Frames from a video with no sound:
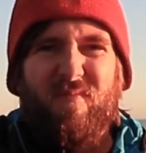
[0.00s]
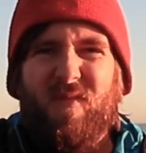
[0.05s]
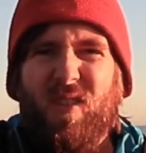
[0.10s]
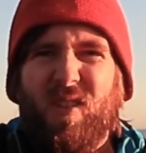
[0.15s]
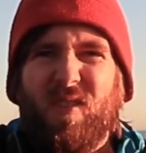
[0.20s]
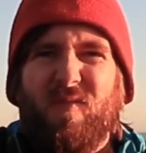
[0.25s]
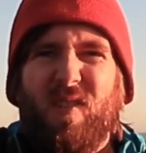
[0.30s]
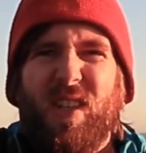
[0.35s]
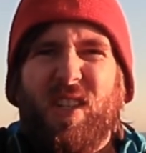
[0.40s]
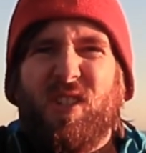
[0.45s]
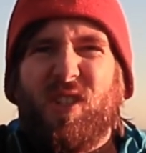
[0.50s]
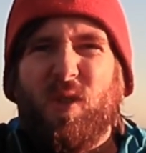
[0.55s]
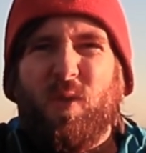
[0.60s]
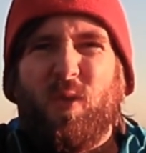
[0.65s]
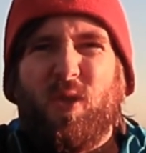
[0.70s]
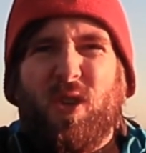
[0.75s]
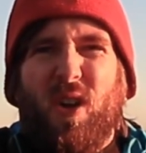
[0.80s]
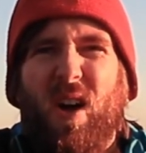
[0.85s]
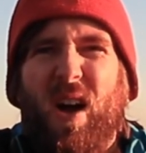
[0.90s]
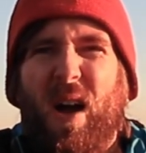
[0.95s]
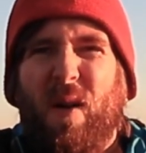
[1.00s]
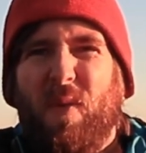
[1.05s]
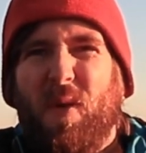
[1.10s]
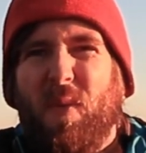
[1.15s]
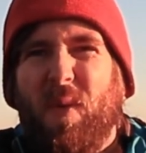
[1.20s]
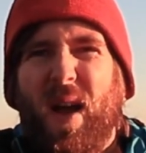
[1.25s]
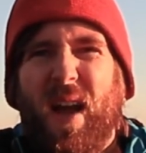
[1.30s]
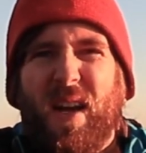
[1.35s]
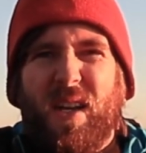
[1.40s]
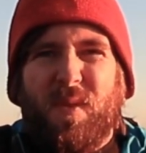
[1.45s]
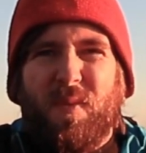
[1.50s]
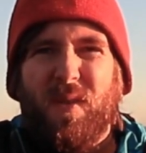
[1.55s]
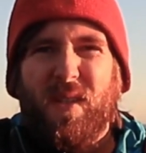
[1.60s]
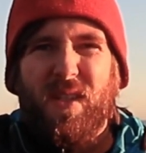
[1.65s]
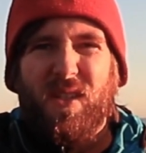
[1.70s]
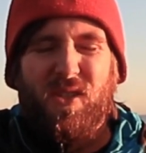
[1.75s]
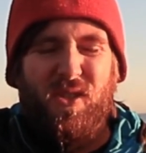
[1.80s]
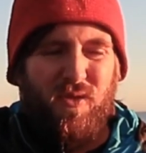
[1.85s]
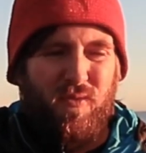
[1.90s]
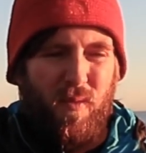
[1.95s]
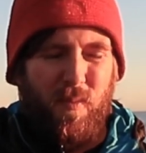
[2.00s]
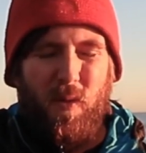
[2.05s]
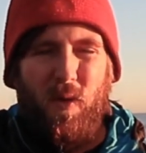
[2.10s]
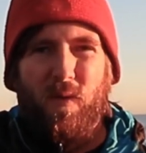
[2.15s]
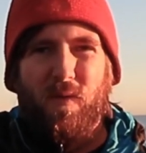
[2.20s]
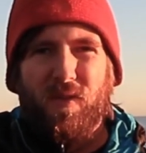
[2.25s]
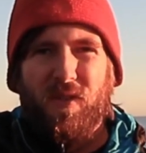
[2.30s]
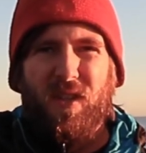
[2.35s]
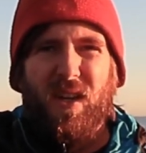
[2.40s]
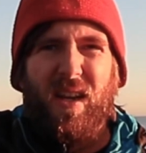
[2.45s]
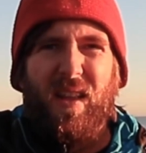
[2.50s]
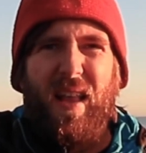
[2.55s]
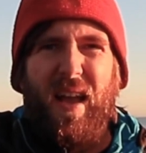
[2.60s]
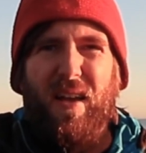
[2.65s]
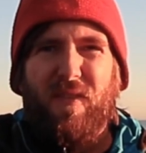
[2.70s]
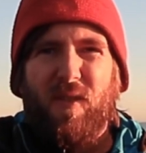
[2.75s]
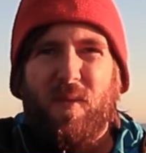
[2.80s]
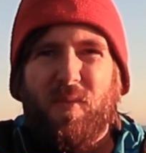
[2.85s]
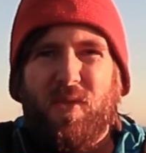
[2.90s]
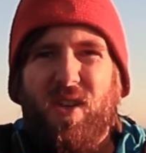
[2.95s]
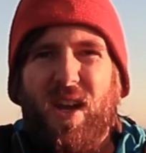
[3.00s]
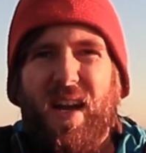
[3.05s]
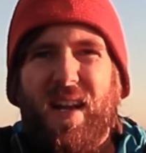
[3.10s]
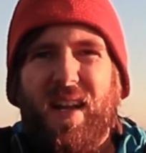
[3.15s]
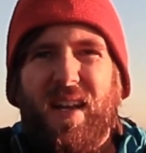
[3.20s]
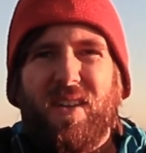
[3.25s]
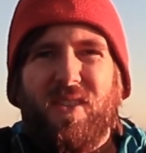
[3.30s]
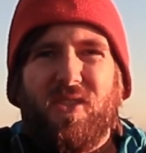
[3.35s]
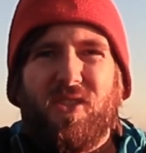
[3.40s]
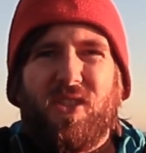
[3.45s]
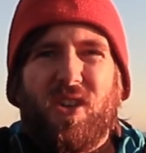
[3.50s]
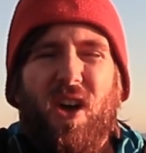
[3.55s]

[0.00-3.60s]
not really too sure how it works, but it just removes glare from certain angles.